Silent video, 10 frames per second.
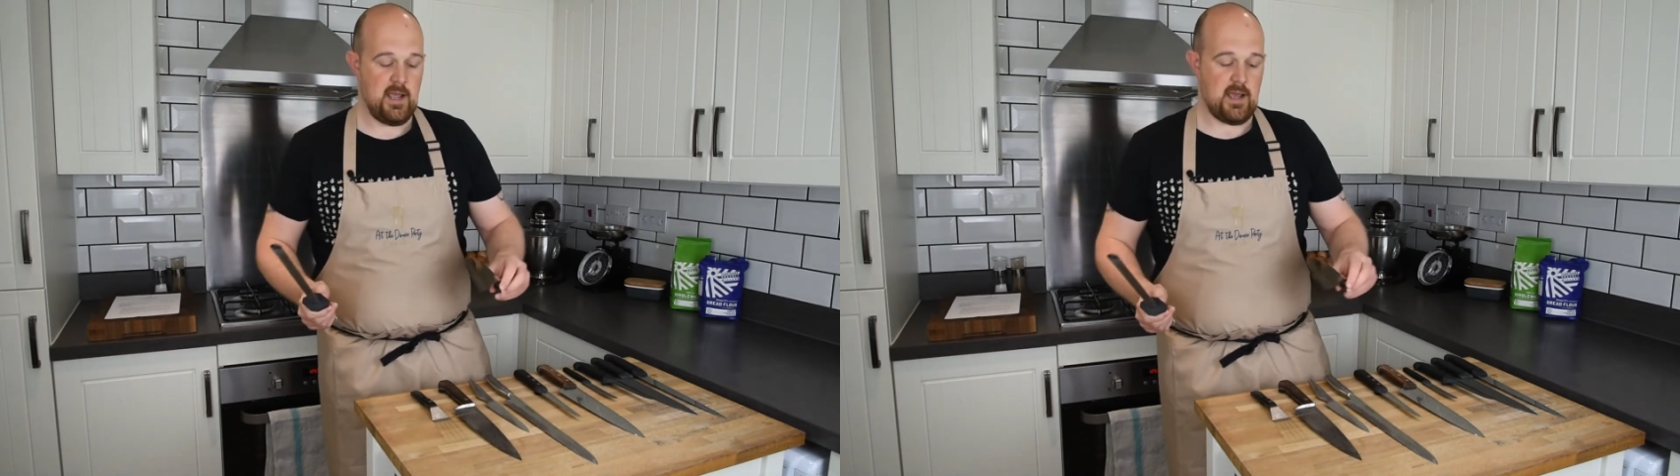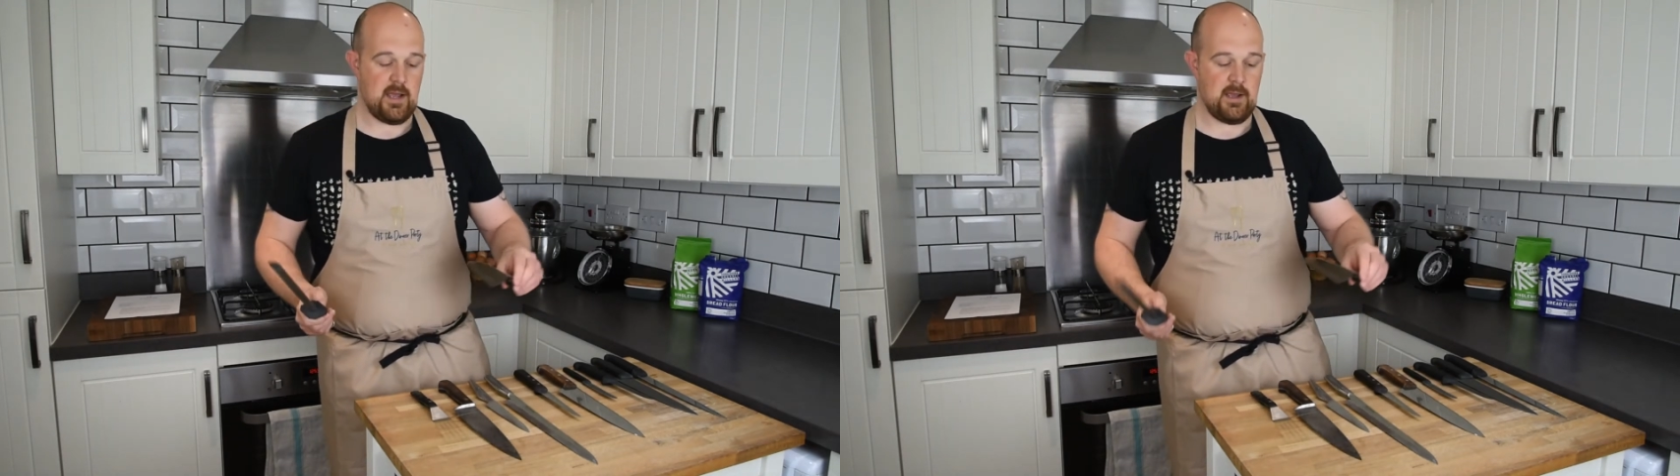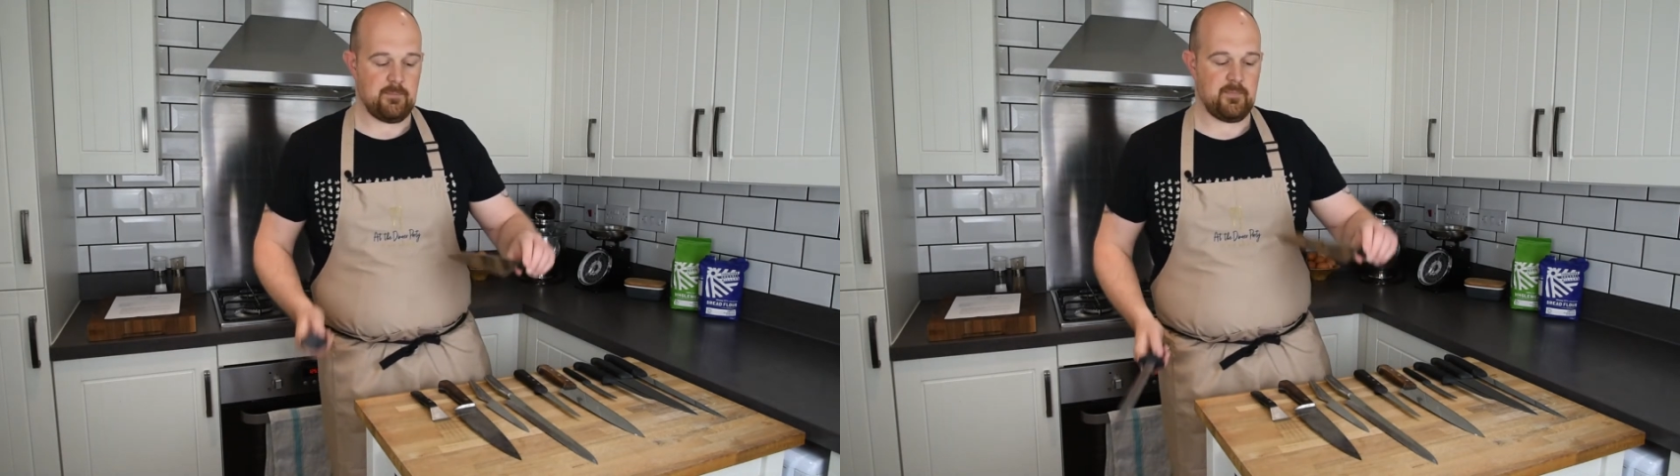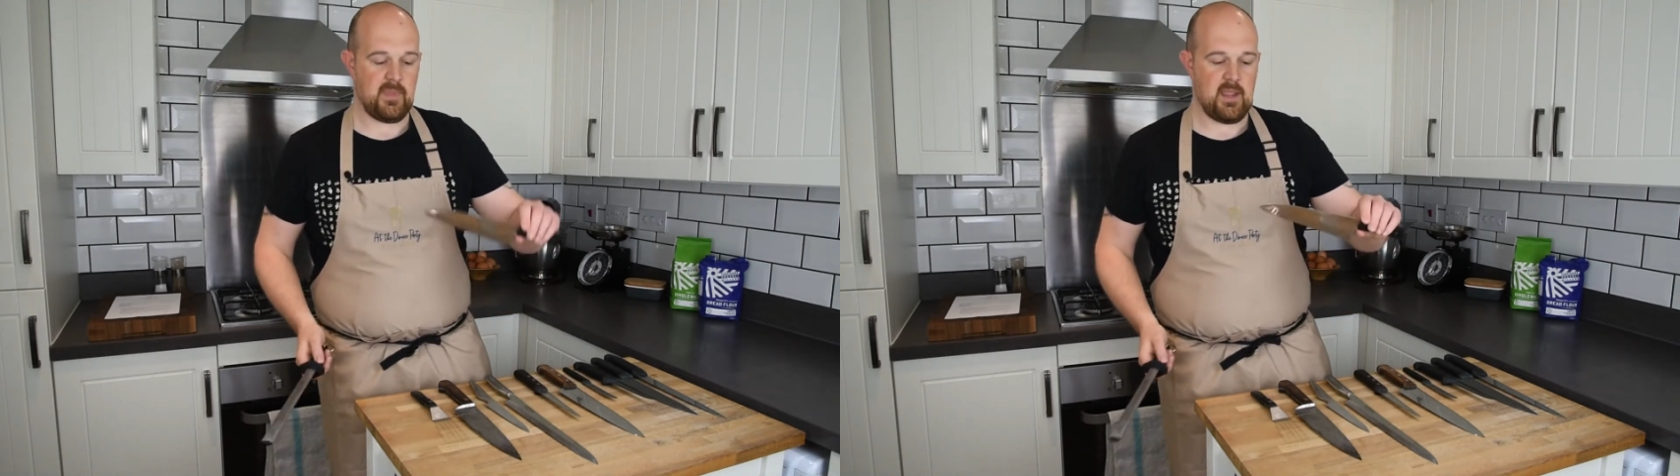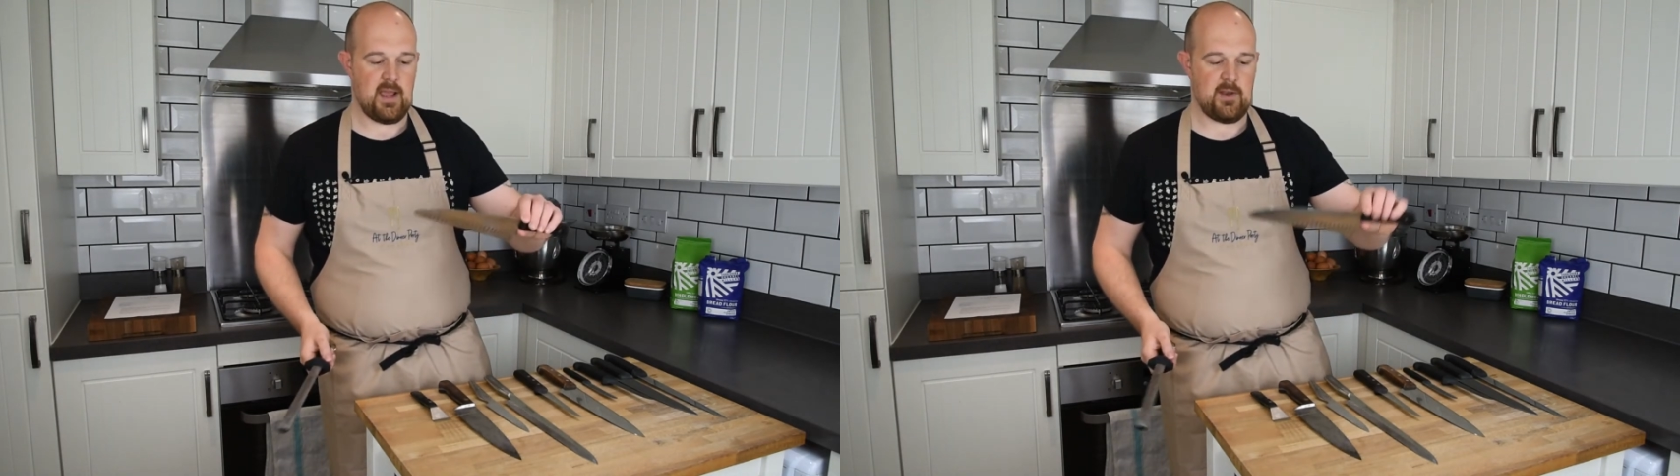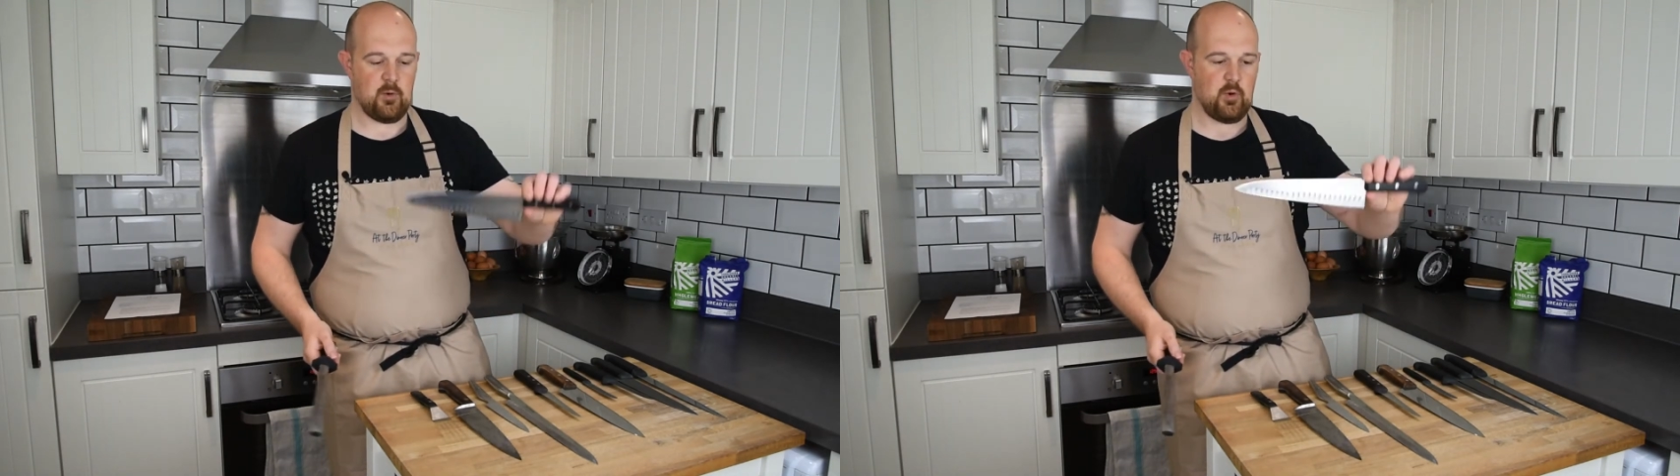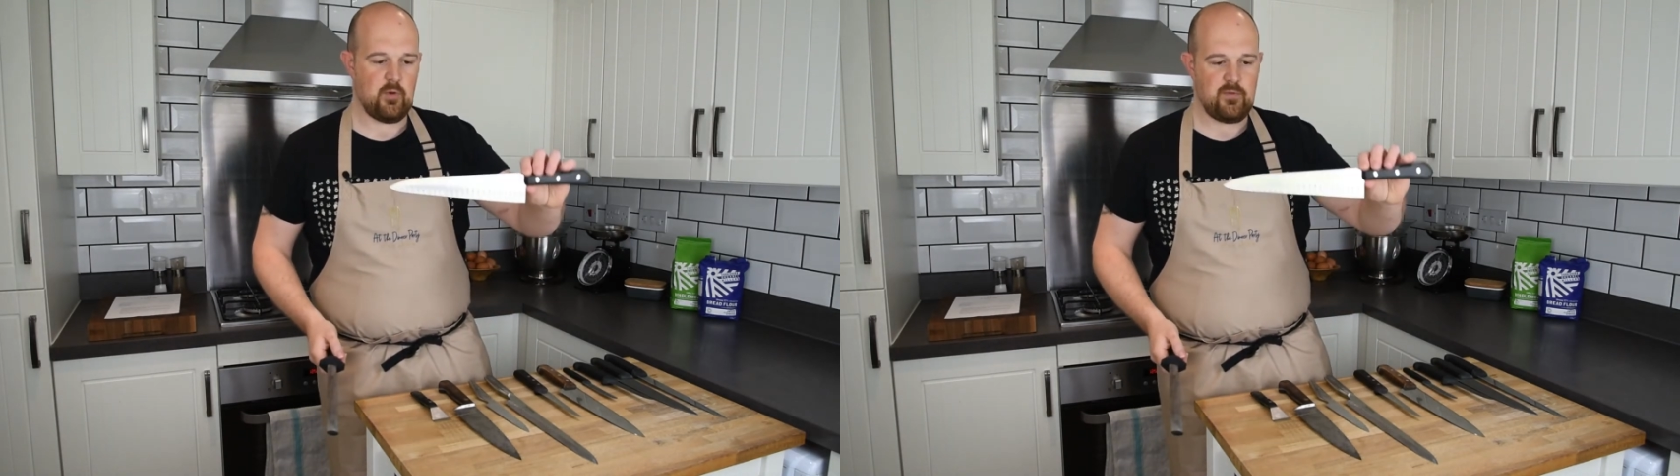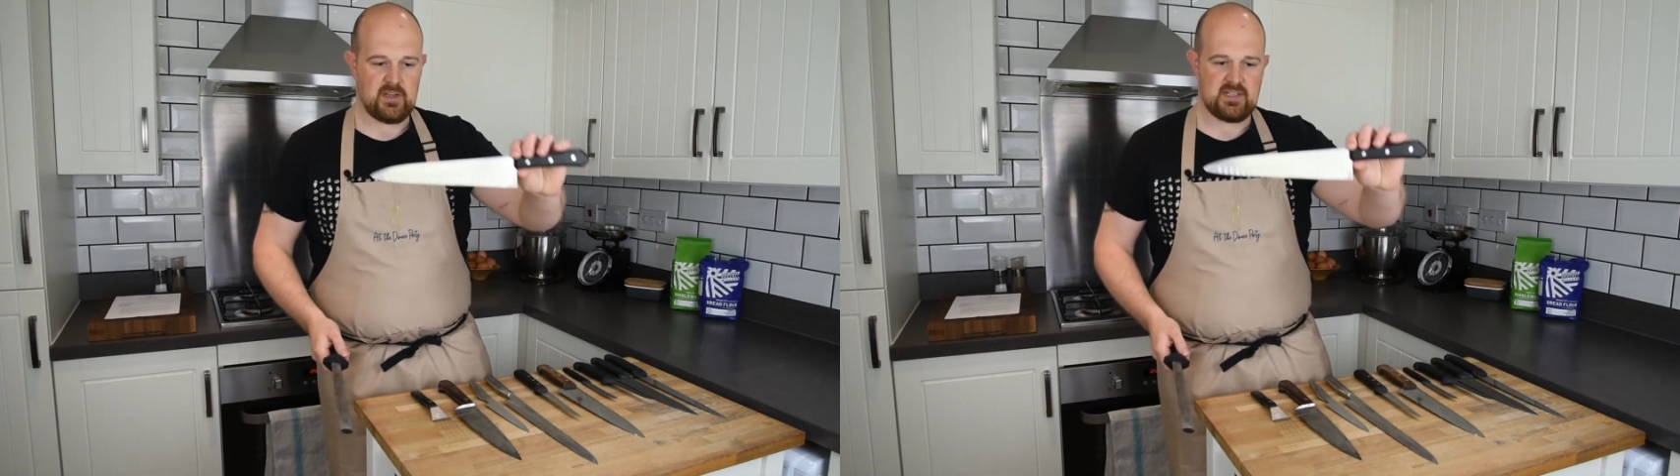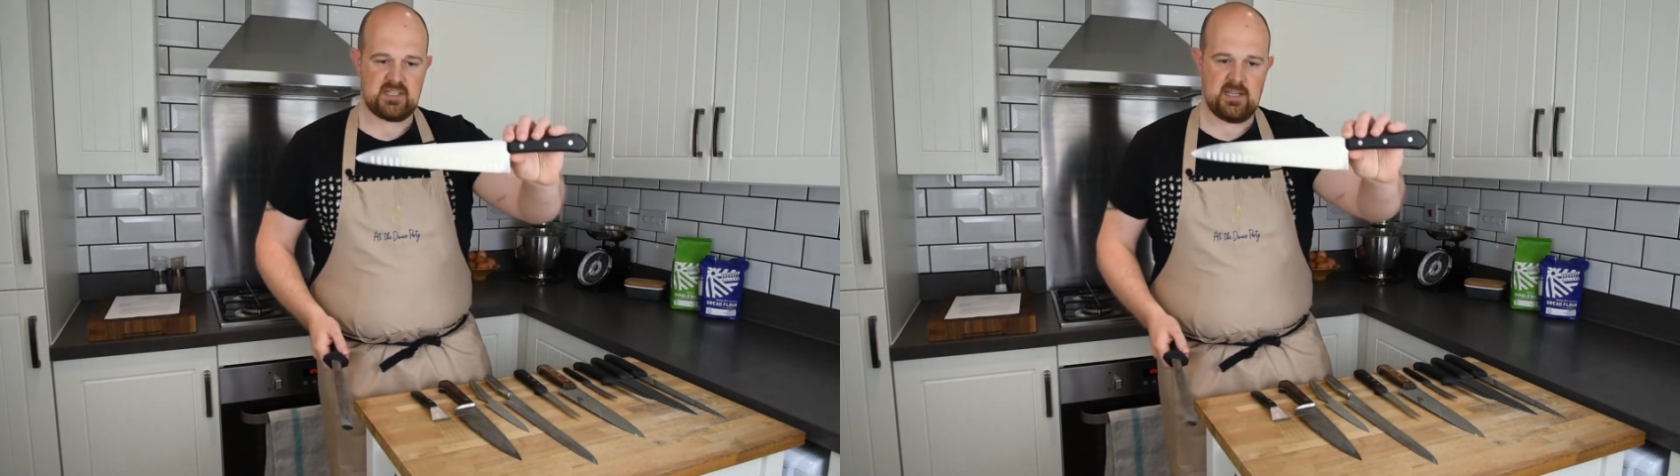I don't know if you can see